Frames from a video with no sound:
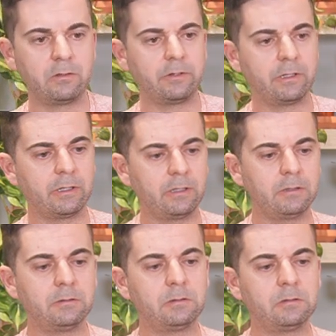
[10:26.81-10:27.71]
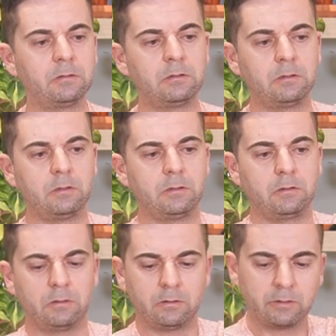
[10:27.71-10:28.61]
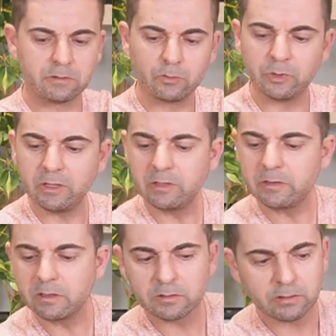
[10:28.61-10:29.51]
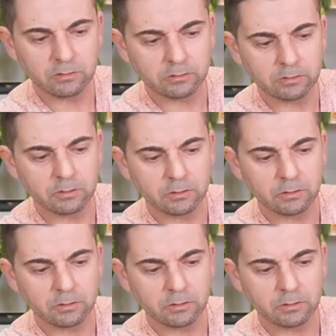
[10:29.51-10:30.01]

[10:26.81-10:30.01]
little guy. This will be easy because it'll